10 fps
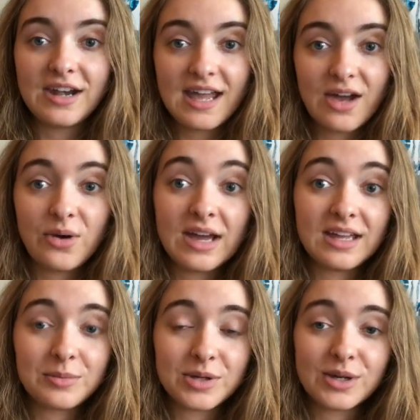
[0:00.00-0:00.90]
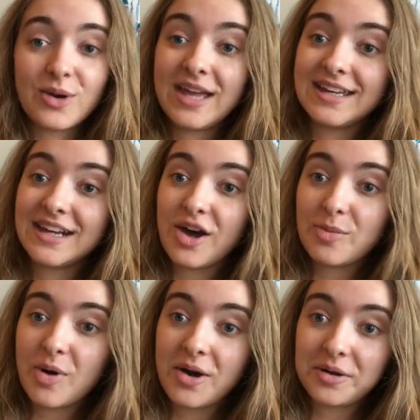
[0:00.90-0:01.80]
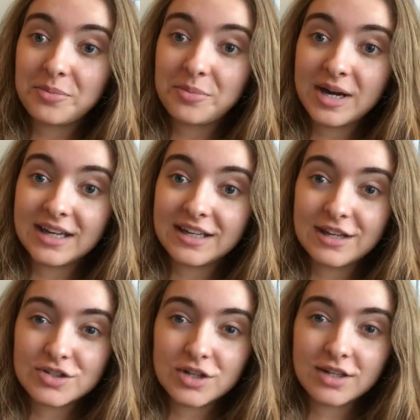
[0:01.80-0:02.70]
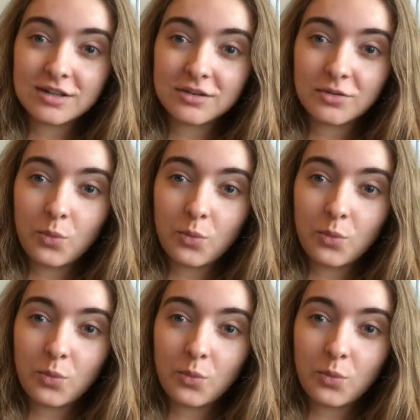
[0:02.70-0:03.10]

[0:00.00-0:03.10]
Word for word: Now I am gonna go hang it up on my kitchen